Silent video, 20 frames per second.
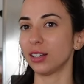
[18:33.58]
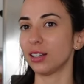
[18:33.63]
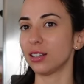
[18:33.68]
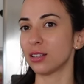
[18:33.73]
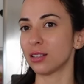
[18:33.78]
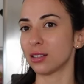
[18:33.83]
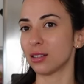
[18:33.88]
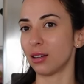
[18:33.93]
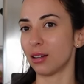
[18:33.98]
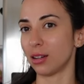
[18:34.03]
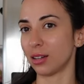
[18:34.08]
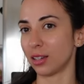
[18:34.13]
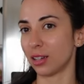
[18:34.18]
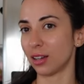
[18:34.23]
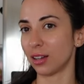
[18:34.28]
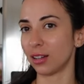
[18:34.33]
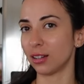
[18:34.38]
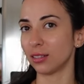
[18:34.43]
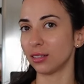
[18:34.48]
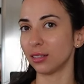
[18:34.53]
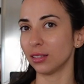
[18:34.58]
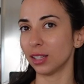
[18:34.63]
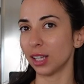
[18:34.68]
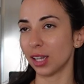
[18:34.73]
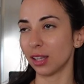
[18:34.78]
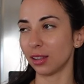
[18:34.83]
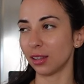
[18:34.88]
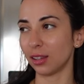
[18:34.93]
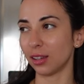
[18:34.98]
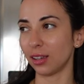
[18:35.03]
lasagna
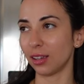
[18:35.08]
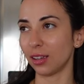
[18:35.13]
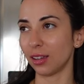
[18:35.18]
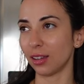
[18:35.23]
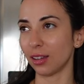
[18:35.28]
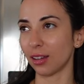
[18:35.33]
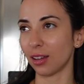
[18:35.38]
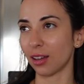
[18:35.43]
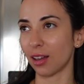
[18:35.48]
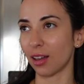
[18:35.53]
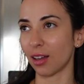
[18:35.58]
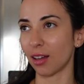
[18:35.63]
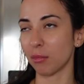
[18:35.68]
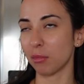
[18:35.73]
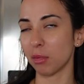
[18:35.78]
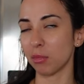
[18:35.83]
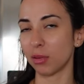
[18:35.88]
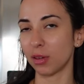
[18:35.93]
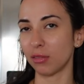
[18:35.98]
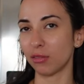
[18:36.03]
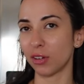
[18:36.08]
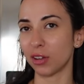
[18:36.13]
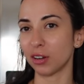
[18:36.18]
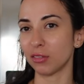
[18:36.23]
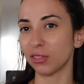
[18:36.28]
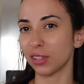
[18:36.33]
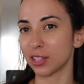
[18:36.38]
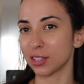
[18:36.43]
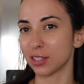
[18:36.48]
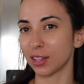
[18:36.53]
lately. I'm a big fan
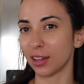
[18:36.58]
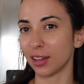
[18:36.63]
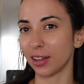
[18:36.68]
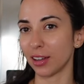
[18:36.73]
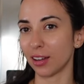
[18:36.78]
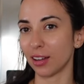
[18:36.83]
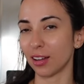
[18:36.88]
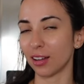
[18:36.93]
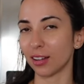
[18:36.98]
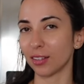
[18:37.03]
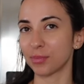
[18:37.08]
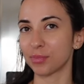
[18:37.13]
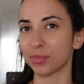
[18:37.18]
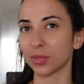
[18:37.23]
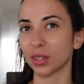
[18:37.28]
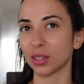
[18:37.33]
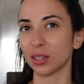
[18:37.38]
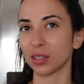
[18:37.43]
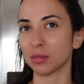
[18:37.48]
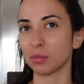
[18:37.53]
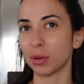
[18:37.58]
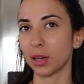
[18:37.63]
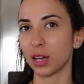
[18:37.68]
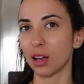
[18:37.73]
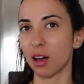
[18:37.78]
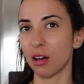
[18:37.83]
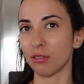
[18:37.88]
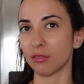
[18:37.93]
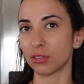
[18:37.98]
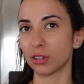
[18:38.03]
of lasagna. It's my
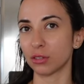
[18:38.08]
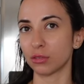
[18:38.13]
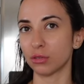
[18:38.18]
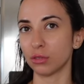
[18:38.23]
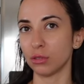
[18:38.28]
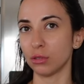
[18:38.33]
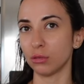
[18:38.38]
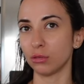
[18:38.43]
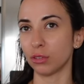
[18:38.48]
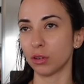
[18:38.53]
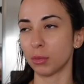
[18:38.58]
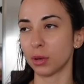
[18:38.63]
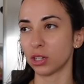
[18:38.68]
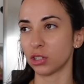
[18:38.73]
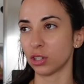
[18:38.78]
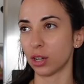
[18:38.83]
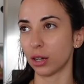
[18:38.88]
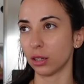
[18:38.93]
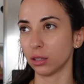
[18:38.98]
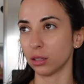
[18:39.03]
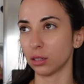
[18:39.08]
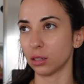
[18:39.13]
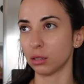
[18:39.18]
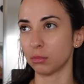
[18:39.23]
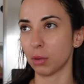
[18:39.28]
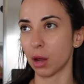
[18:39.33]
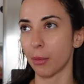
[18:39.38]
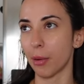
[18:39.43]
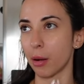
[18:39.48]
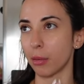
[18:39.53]
comfort food from my childhood.
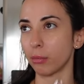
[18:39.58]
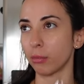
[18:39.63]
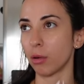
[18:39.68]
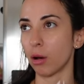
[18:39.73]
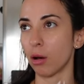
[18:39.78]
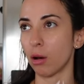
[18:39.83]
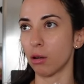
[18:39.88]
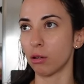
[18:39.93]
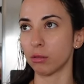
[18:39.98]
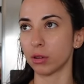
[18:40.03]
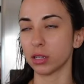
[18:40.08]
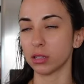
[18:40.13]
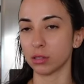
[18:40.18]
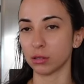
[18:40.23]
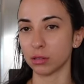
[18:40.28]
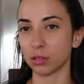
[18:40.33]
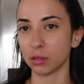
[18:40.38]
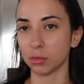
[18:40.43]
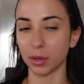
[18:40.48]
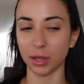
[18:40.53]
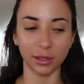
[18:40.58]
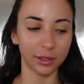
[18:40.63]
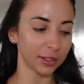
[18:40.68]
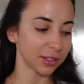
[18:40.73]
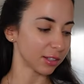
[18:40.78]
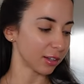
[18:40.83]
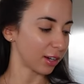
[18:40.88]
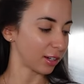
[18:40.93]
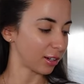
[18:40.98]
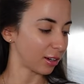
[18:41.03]
My mom always used to make
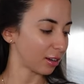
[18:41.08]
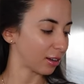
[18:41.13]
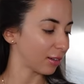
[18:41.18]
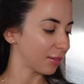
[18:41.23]
lasagna.